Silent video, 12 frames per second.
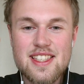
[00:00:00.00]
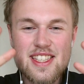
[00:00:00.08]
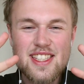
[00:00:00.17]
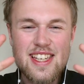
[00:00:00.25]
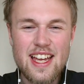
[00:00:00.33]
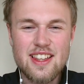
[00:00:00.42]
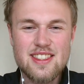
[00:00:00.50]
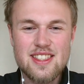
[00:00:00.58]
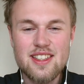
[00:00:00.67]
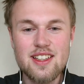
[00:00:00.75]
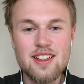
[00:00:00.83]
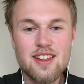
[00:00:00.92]

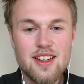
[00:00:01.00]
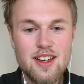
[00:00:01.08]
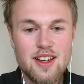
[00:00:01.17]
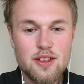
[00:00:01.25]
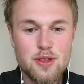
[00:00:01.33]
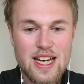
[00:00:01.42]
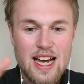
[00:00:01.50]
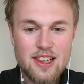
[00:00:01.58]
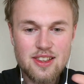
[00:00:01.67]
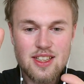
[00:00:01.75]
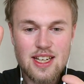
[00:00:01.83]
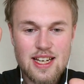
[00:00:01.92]
set,
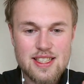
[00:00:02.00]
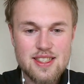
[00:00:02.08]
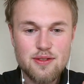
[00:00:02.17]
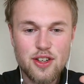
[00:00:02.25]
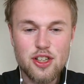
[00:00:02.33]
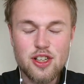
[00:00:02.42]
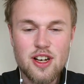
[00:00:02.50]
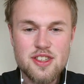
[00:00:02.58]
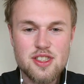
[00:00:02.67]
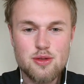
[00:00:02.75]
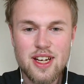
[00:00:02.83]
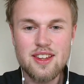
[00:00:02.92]
reality is very
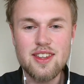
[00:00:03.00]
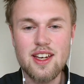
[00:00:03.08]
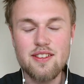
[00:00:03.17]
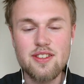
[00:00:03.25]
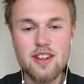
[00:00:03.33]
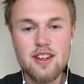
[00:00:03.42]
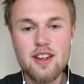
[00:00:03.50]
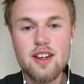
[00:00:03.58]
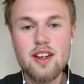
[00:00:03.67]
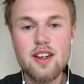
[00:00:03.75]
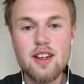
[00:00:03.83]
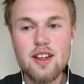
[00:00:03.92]
constrictive.
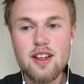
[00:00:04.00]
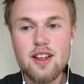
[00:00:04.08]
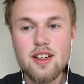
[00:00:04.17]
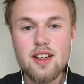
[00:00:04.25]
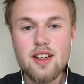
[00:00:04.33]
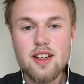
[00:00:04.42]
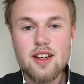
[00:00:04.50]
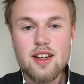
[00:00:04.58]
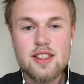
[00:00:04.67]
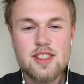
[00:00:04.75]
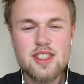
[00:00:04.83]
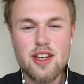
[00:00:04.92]

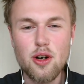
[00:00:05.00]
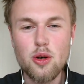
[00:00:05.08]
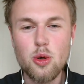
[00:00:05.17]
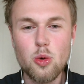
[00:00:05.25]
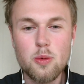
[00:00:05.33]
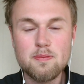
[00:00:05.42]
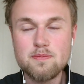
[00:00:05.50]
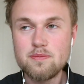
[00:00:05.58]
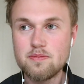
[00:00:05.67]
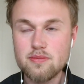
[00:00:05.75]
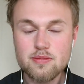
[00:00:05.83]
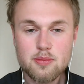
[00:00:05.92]
So
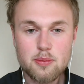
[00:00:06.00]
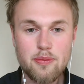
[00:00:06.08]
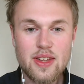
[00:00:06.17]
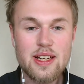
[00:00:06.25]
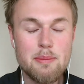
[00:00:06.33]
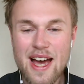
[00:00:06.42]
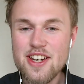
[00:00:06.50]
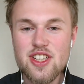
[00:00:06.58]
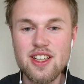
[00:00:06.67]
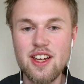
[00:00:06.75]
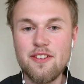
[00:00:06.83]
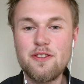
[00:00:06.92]

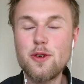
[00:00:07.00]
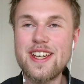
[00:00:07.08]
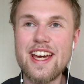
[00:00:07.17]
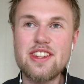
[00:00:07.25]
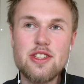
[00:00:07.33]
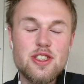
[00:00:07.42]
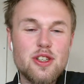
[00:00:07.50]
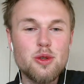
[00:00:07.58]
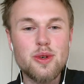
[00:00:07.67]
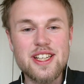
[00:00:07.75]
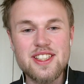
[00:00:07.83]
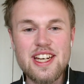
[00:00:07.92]
imagine if we get a
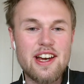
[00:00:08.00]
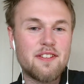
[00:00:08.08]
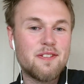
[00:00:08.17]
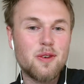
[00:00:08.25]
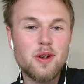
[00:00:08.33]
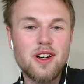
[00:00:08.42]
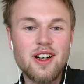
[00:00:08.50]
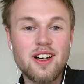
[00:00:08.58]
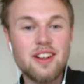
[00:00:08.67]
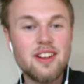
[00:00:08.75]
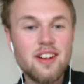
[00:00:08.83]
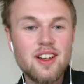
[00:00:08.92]
new idea
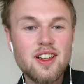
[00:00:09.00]
for,